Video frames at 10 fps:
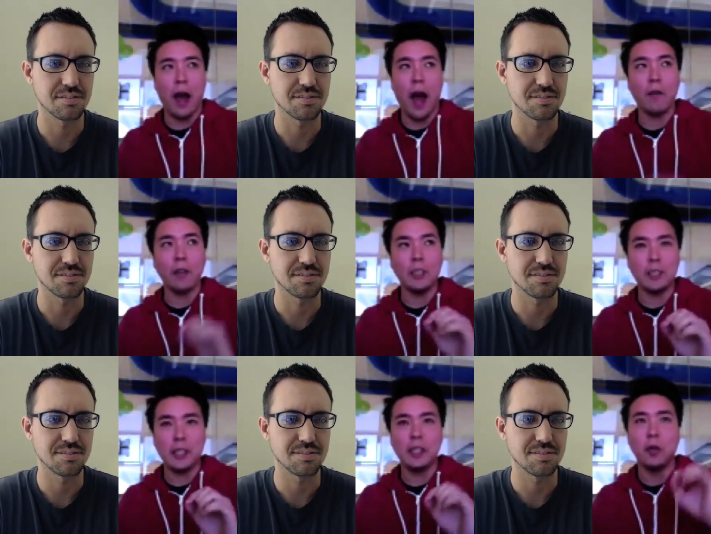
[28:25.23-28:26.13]

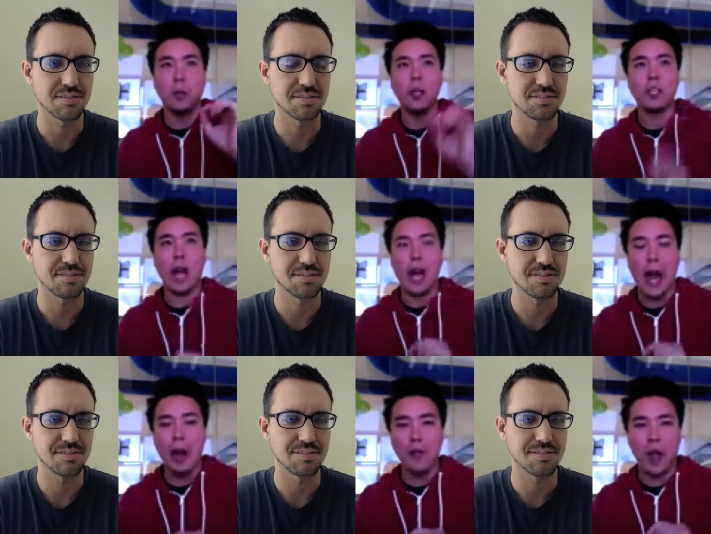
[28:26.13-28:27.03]
Speaker 1: Obviously, we did
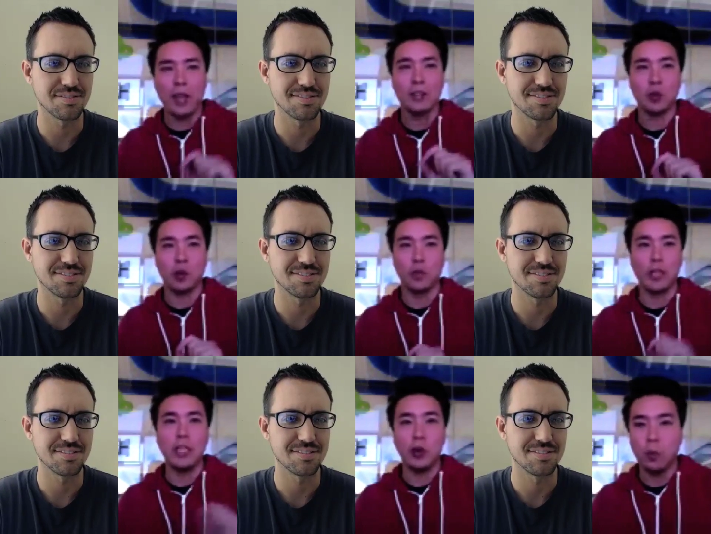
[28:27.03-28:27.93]
not have a sort
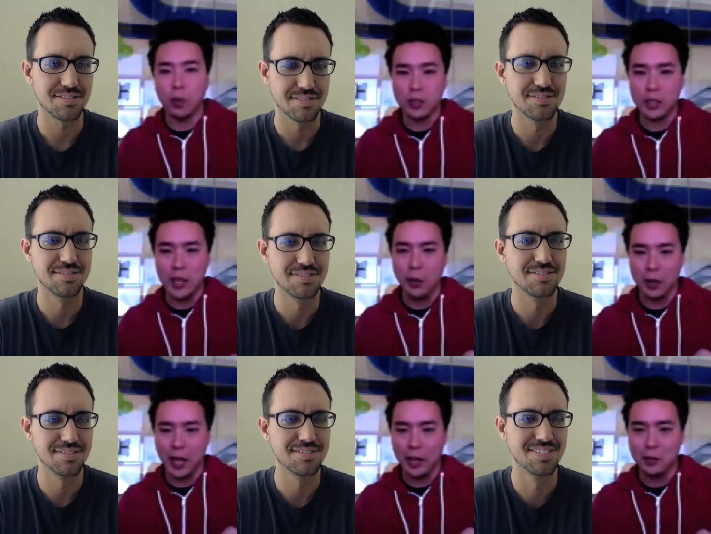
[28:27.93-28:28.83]
of legal personnel
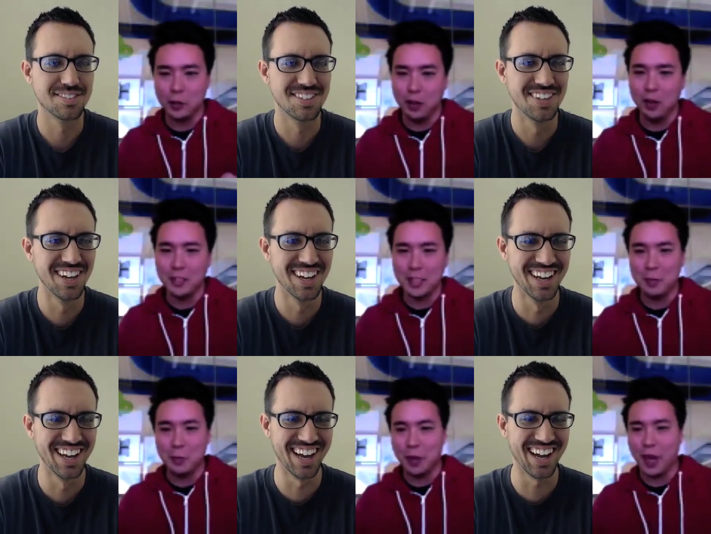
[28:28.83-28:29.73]
or counsel on our
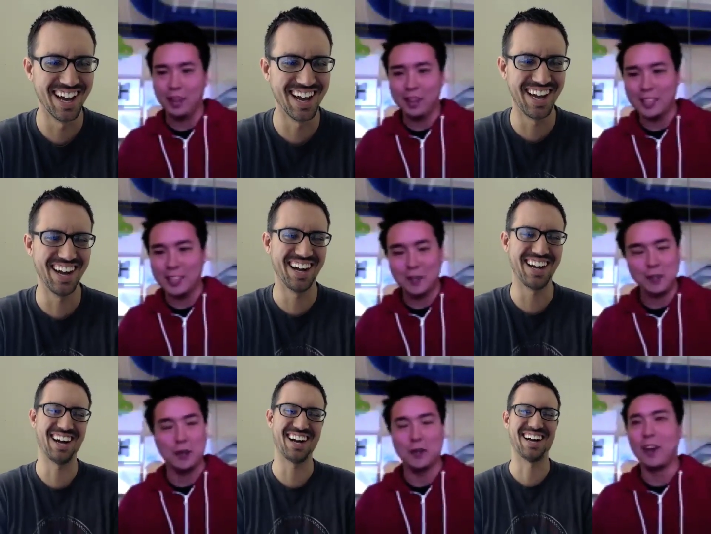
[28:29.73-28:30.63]
team when we handle that
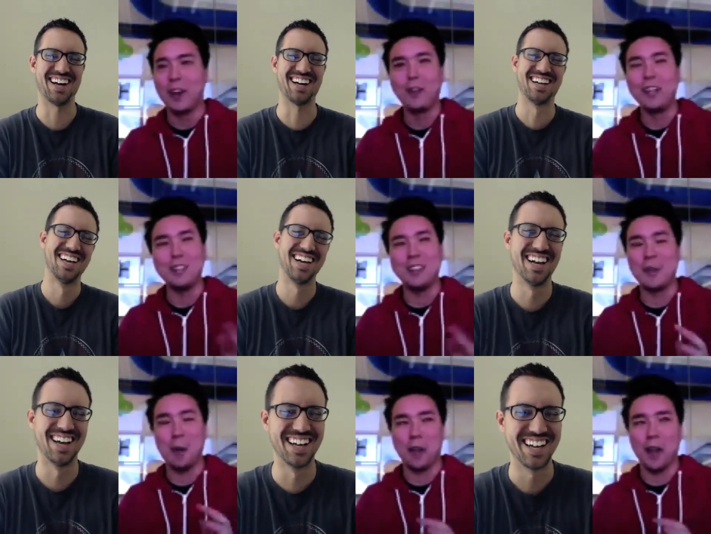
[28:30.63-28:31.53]
stuff, so we didn't even think about